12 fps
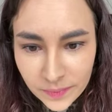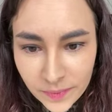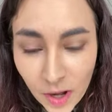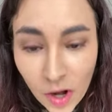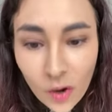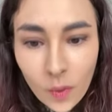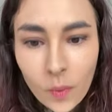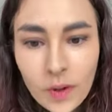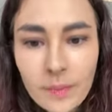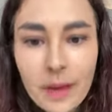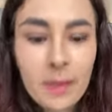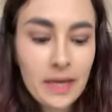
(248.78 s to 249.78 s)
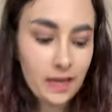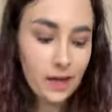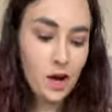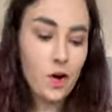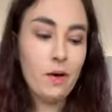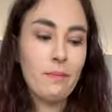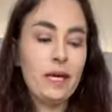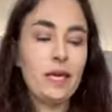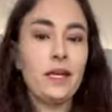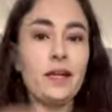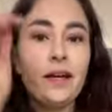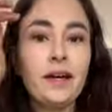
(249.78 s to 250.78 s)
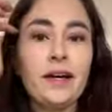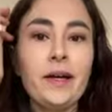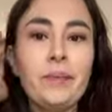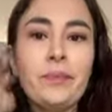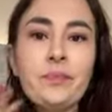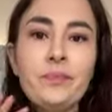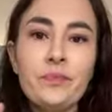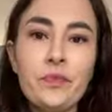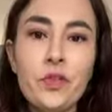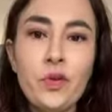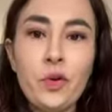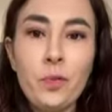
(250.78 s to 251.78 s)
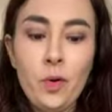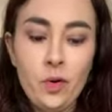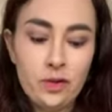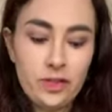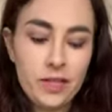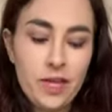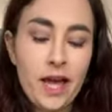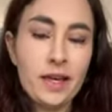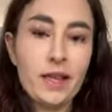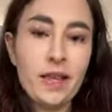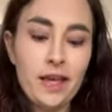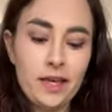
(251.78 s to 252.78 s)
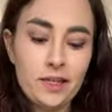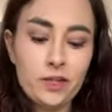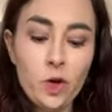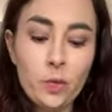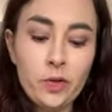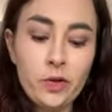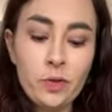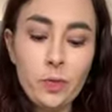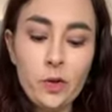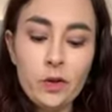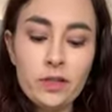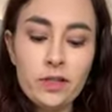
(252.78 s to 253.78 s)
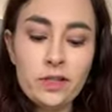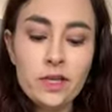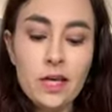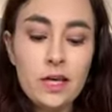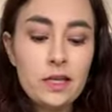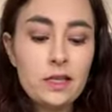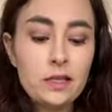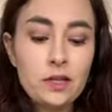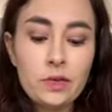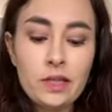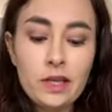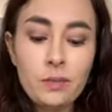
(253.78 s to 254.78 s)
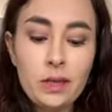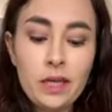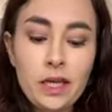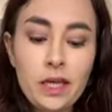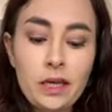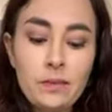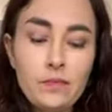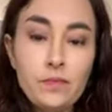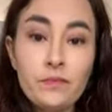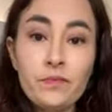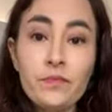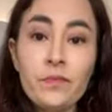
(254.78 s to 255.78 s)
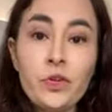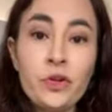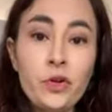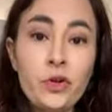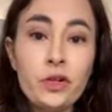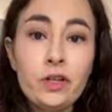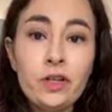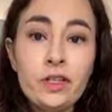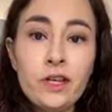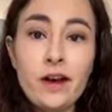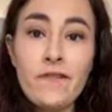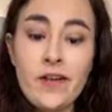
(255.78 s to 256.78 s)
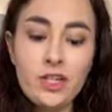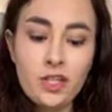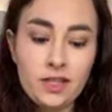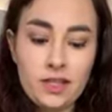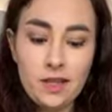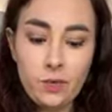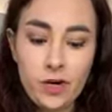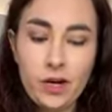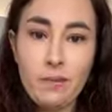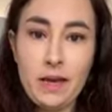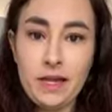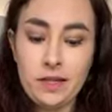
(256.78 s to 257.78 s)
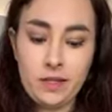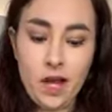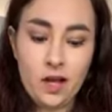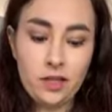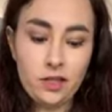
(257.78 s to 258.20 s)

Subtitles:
Oh, what am I making? Oh, I'm making noodle bowls, kind of like soba noodle bowls. So it's gonna be your noodles, our veggies, and then we're gonna make a sauce.